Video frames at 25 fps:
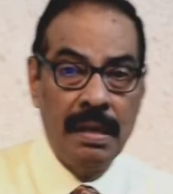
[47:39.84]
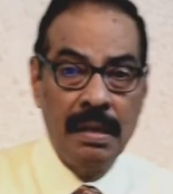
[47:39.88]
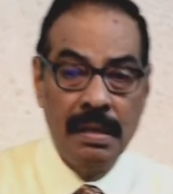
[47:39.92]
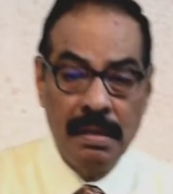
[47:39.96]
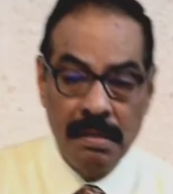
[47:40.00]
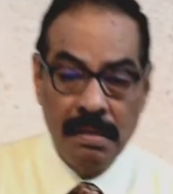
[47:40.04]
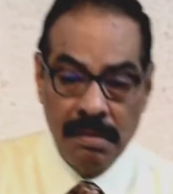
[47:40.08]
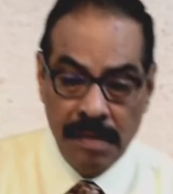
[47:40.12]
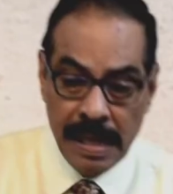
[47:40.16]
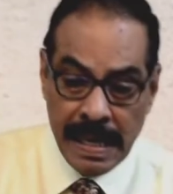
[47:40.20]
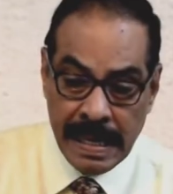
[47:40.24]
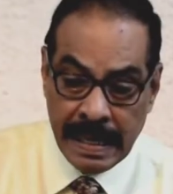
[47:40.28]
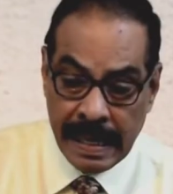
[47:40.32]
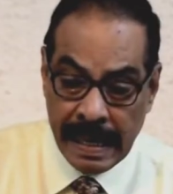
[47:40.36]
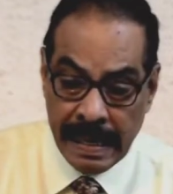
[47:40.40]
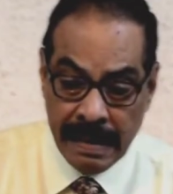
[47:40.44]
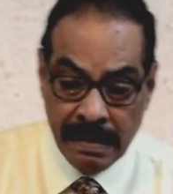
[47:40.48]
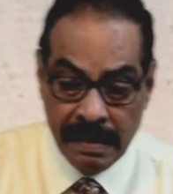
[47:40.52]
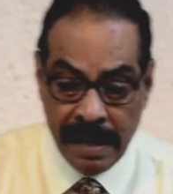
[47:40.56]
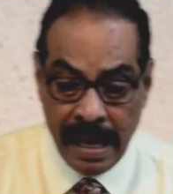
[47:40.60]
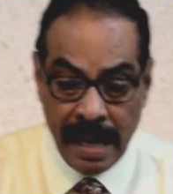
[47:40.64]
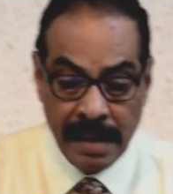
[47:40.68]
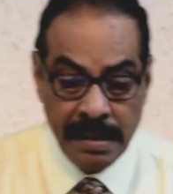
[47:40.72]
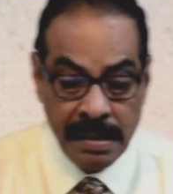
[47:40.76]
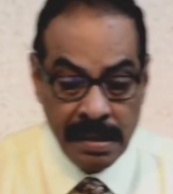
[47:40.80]
thinking
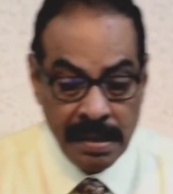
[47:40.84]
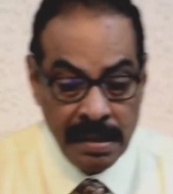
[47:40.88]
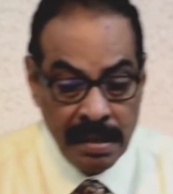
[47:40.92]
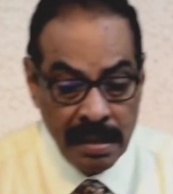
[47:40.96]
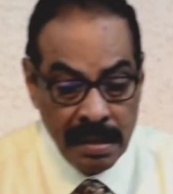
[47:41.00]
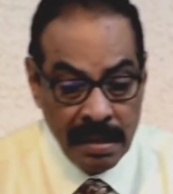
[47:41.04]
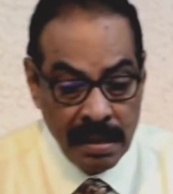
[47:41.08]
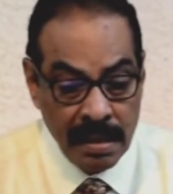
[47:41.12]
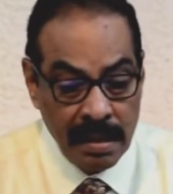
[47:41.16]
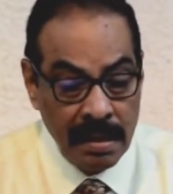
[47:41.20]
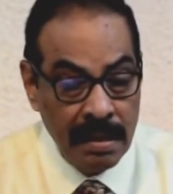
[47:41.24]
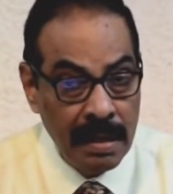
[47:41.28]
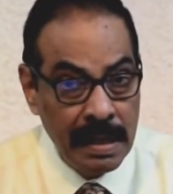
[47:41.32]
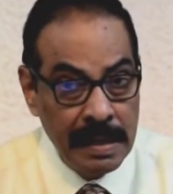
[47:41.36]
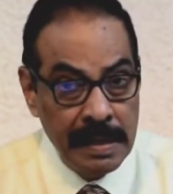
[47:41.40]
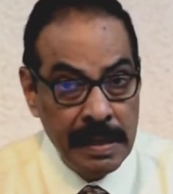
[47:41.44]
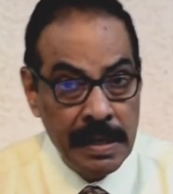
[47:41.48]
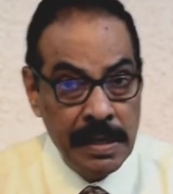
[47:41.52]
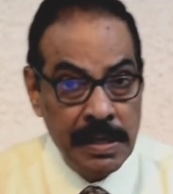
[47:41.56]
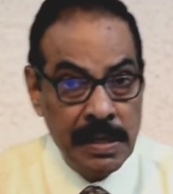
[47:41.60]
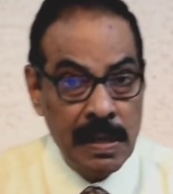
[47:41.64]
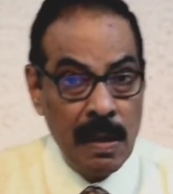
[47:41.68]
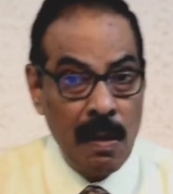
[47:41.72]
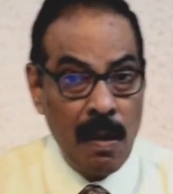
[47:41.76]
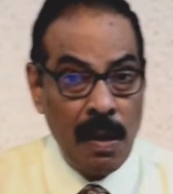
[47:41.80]
that it
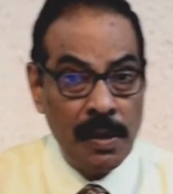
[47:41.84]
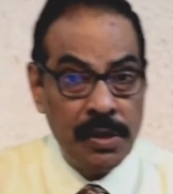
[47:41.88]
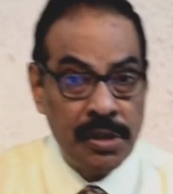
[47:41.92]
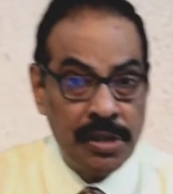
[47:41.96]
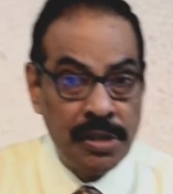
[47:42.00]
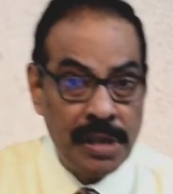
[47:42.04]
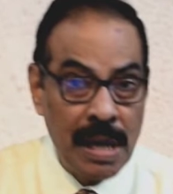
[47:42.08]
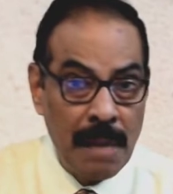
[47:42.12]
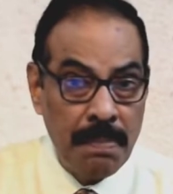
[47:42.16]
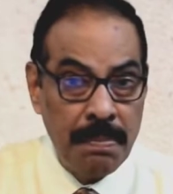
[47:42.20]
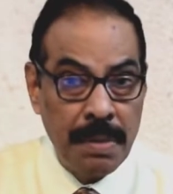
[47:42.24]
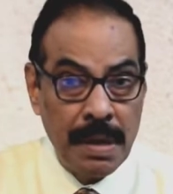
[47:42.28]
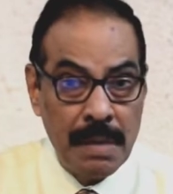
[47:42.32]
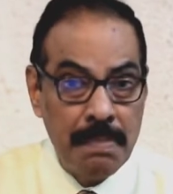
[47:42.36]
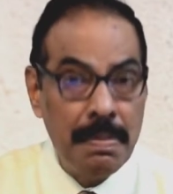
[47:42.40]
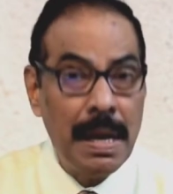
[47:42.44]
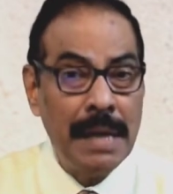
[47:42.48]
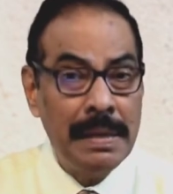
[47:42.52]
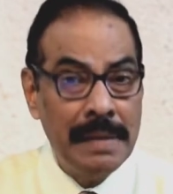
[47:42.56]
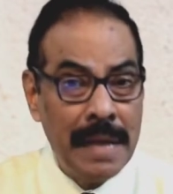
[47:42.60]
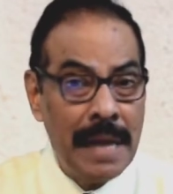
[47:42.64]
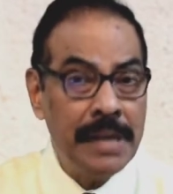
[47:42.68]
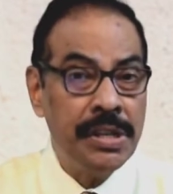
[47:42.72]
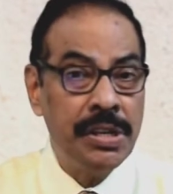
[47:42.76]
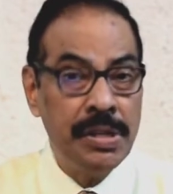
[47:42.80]
is Lord's Supper,
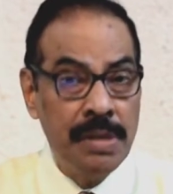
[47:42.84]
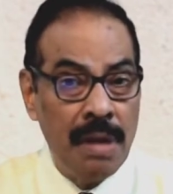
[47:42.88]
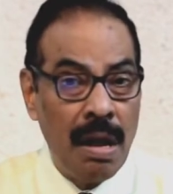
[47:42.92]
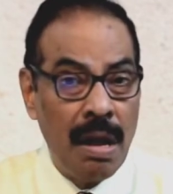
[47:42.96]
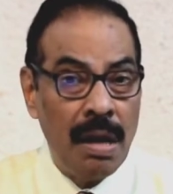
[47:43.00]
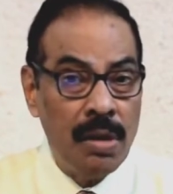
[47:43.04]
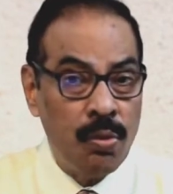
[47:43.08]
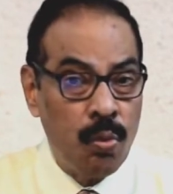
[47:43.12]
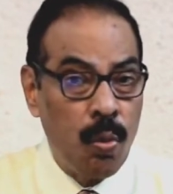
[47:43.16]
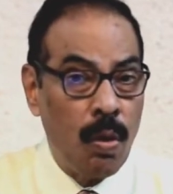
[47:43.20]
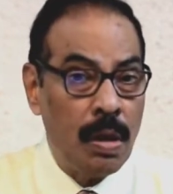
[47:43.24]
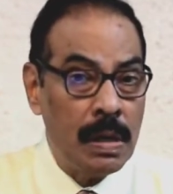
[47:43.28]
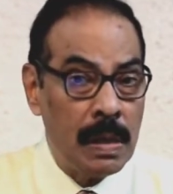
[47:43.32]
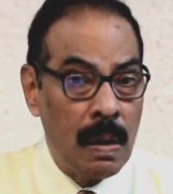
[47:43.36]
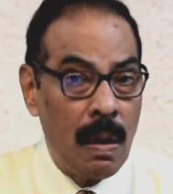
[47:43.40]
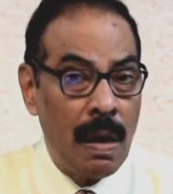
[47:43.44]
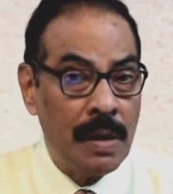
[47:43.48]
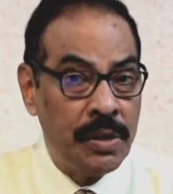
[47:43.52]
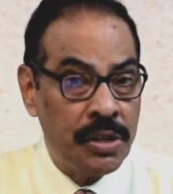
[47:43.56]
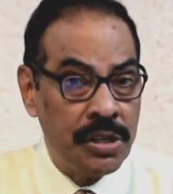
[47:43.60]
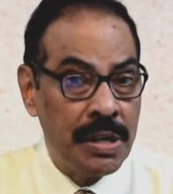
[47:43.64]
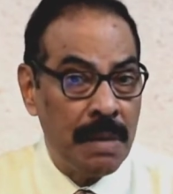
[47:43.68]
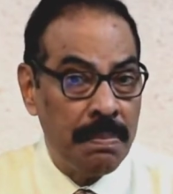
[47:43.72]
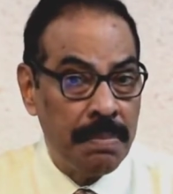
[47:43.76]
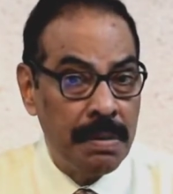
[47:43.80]
but that's not what
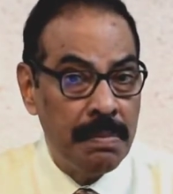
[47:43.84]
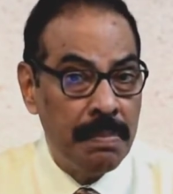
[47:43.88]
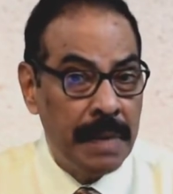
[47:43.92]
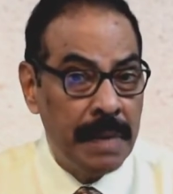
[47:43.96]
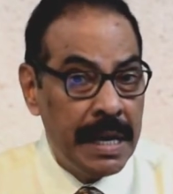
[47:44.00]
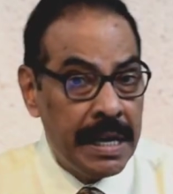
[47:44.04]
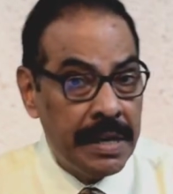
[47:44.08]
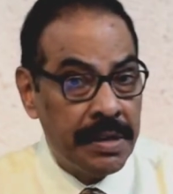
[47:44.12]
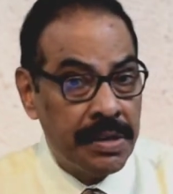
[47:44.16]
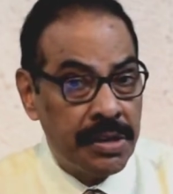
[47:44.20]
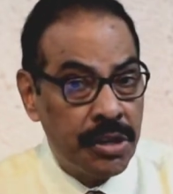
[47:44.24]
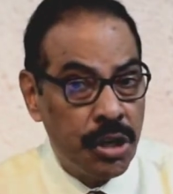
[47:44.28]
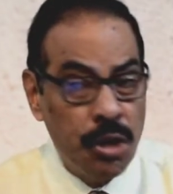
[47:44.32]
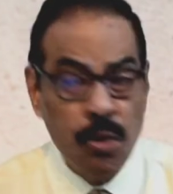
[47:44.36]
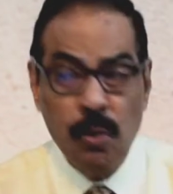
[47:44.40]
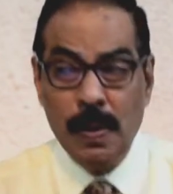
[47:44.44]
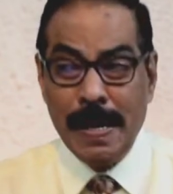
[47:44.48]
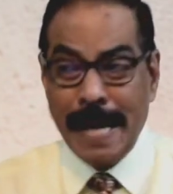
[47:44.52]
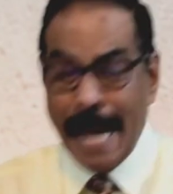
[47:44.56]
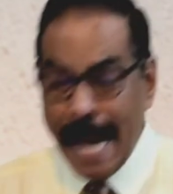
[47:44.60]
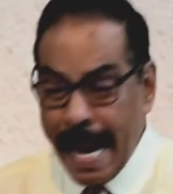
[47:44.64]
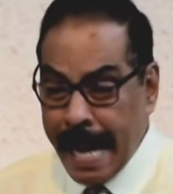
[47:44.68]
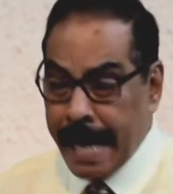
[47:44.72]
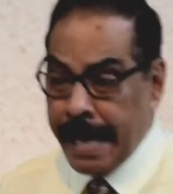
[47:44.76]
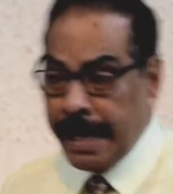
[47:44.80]
Lord's Supper means. You
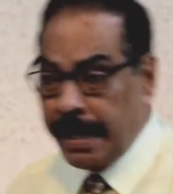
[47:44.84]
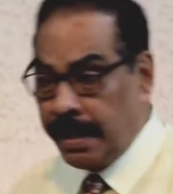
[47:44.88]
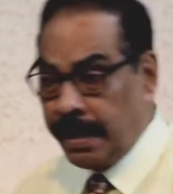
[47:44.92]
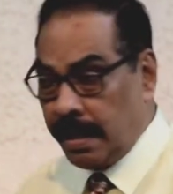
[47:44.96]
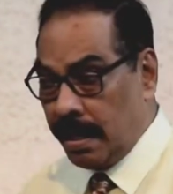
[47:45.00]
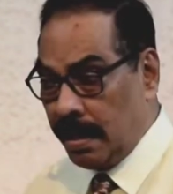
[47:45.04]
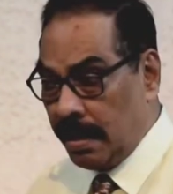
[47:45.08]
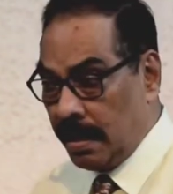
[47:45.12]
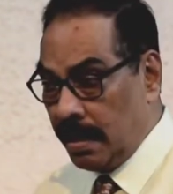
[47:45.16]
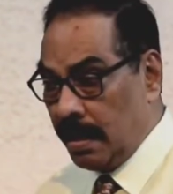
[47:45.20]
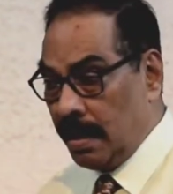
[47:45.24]
eat.